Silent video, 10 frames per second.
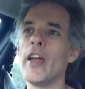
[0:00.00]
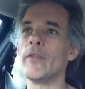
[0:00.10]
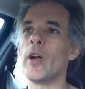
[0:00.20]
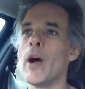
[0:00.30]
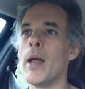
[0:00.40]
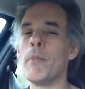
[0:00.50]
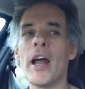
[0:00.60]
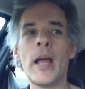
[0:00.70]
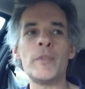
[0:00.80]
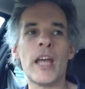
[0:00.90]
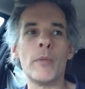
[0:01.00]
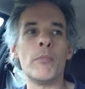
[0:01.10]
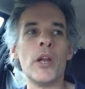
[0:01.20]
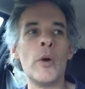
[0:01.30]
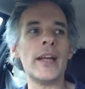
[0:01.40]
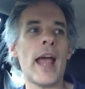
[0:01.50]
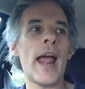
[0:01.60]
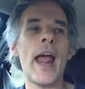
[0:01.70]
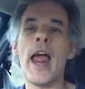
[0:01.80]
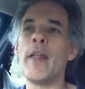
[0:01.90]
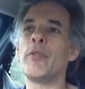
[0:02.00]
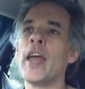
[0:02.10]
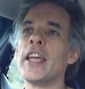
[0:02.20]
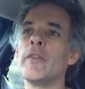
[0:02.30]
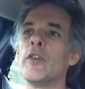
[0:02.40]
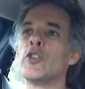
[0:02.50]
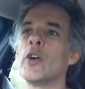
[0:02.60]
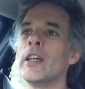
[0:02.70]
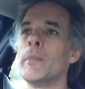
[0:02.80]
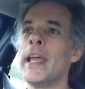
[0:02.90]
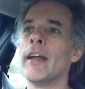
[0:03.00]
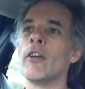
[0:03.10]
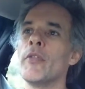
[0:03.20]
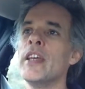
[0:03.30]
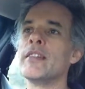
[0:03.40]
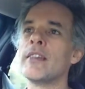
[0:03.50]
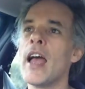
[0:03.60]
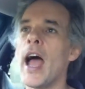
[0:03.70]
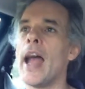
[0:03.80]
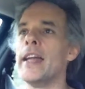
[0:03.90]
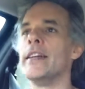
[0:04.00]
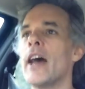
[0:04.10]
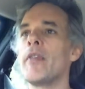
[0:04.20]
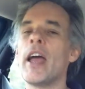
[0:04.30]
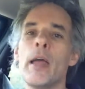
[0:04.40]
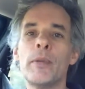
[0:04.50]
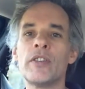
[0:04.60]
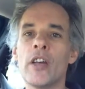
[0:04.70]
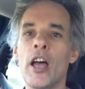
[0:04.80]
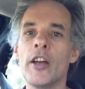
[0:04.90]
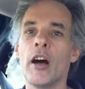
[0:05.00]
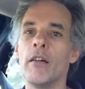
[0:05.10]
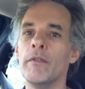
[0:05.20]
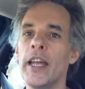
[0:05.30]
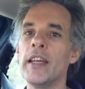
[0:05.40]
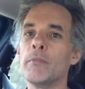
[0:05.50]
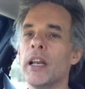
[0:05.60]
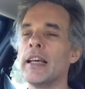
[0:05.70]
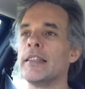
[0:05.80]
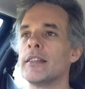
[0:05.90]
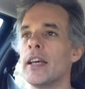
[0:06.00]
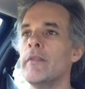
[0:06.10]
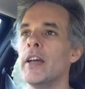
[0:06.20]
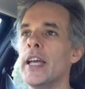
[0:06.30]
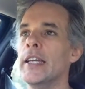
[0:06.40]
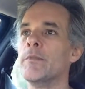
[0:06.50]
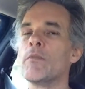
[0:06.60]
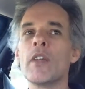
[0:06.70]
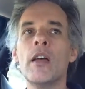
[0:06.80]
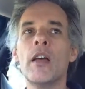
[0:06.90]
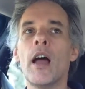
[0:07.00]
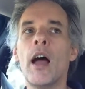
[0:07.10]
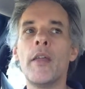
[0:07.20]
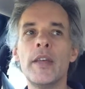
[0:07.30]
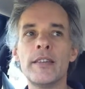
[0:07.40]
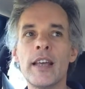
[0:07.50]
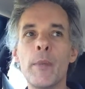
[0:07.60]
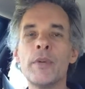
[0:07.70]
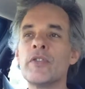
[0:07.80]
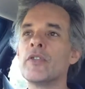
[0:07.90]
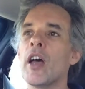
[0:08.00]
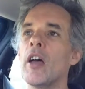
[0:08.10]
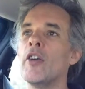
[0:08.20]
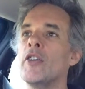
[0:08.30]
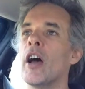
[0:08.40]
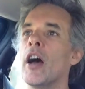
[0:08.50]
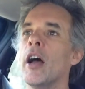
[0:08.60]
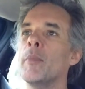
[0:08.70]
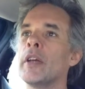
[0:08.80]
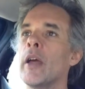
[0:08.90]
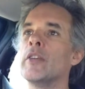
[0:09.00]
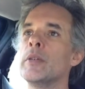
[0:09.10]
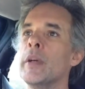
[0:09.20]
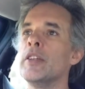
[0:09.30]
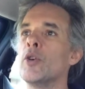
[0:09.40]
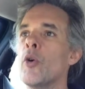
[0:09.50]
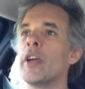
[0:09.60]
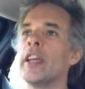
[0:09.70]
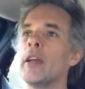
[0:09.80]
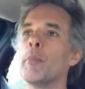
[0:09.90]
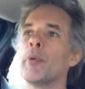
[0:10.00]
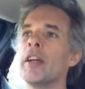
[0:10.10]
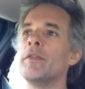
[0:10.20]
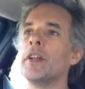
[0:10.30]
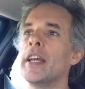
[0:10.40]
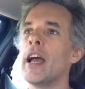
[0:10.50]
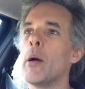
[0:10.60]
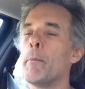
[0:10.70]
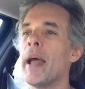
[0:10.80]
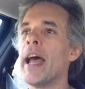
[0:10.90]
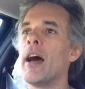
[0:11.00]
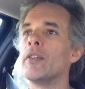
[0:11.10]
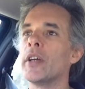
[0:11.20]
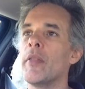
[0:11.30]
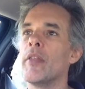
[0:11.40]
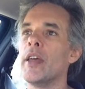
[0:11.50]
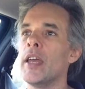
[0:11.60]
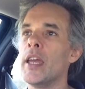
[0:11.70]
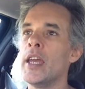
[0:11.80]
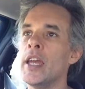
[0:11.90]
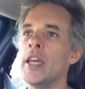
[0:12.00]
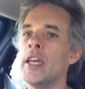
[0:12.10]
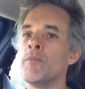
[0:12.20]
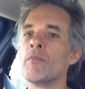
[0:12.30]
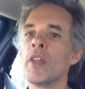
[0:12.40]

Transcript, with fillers: everyone, my name's Cameron Blewett, and thank you for joining me here on this another episode of Vegan Police TV. Uh, this episode, I'm going to be talking briefly about the